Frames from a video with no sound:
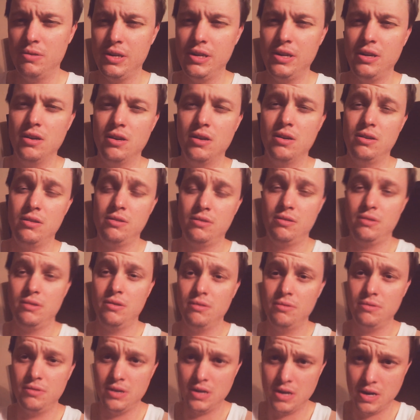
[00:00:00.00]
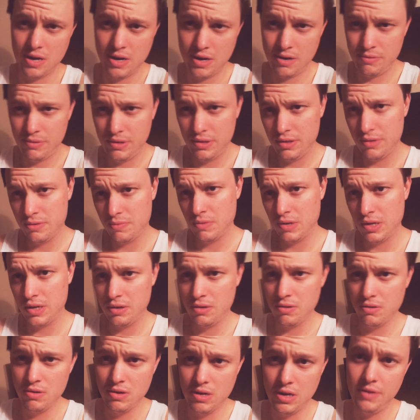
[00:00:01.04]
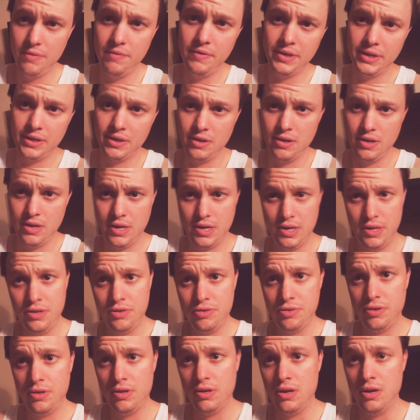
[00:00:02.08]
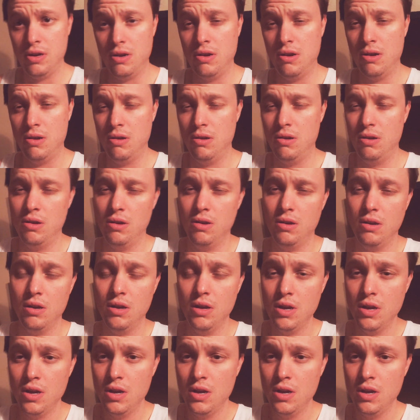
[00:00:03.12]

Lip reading: we are so tired, we just want to go on vacation.